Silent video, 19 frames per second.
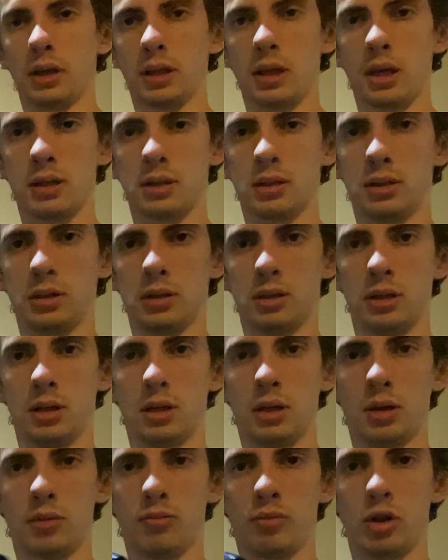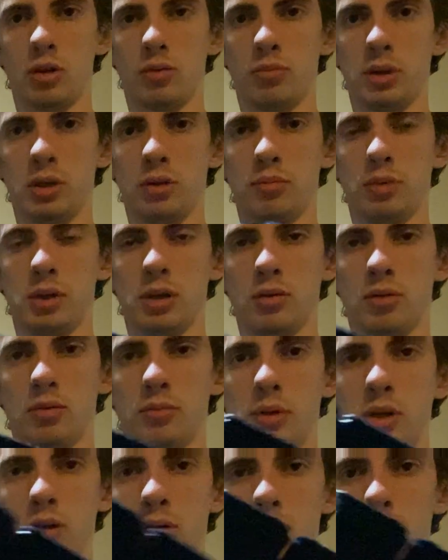like this. Pew, pew, pew,
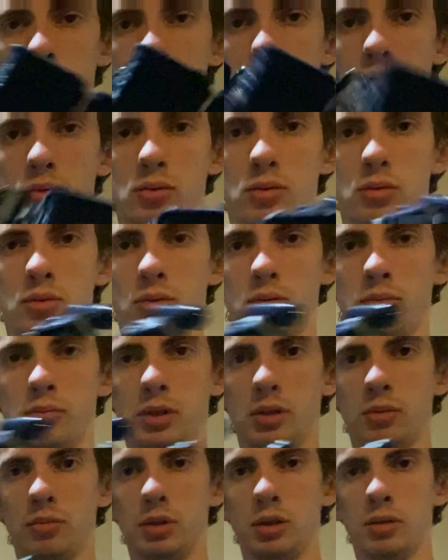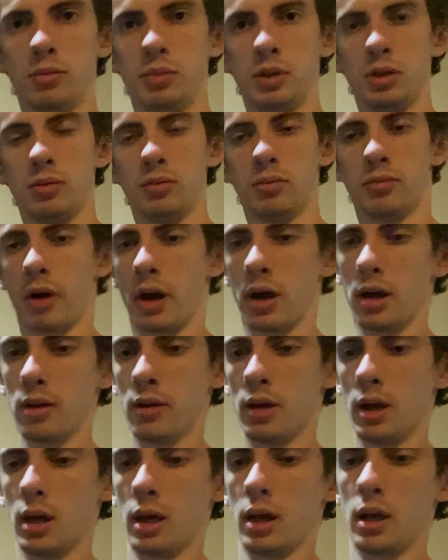pew, pew, pew, pew, right?
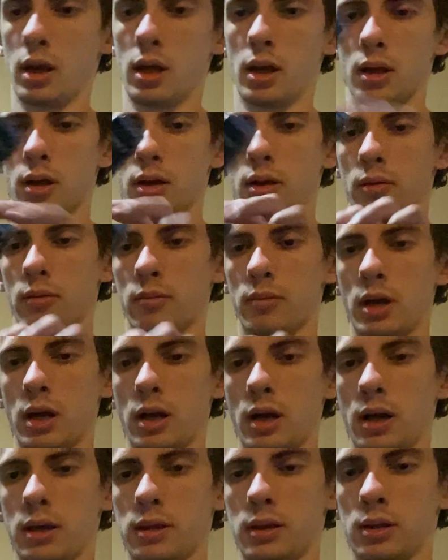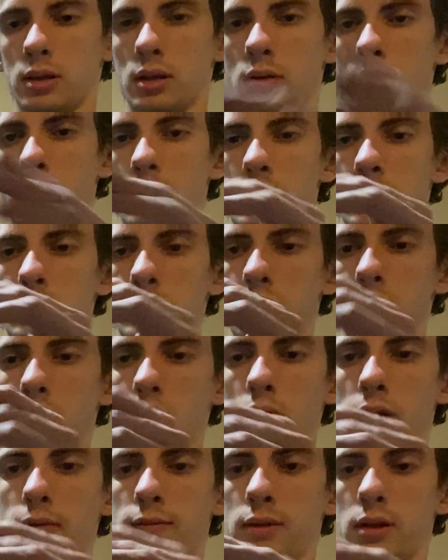But I think they want you to
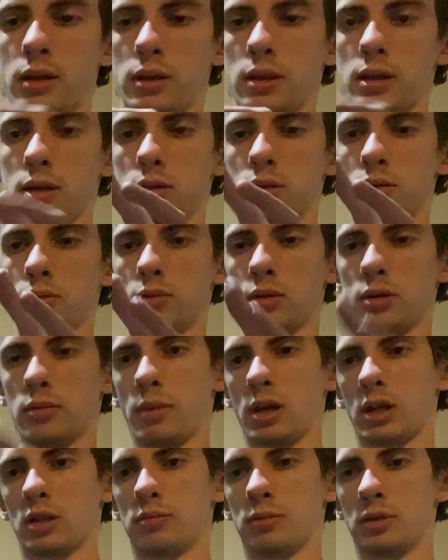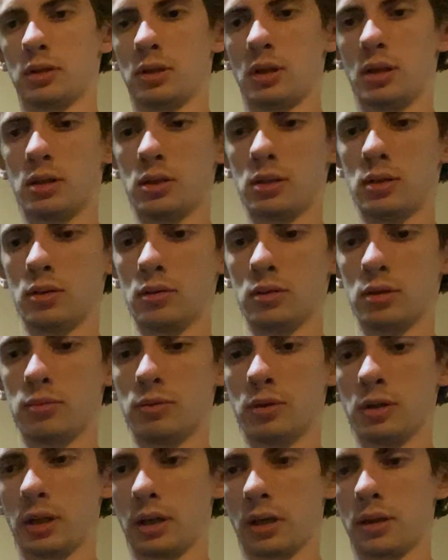have it like this to where it makes more sense. So it's
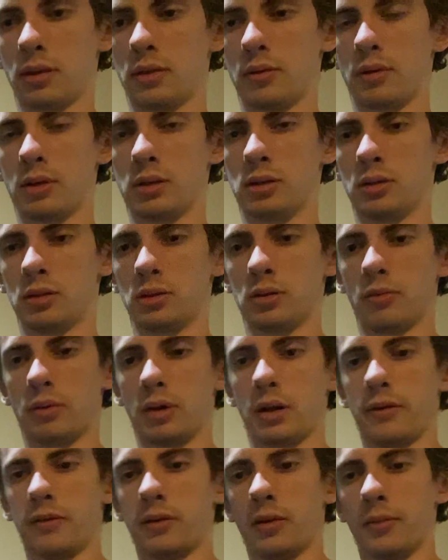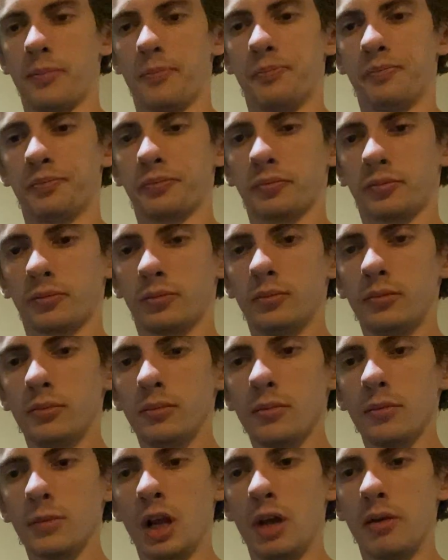more like thrusters or whatever.
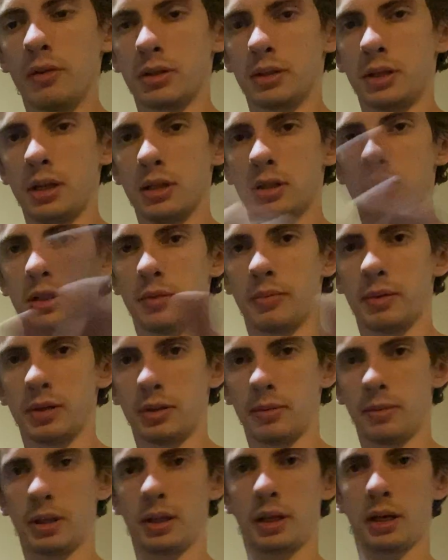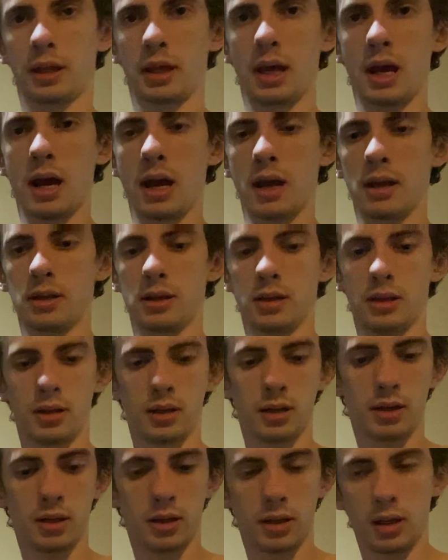Anyways, this is supposed to look like that.
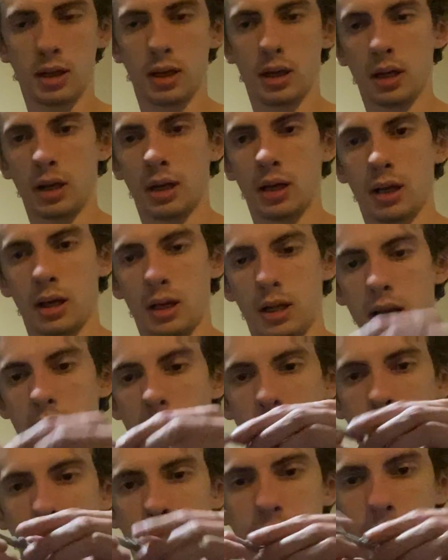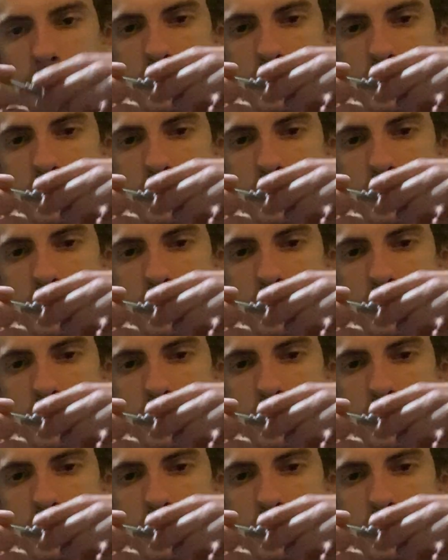Now for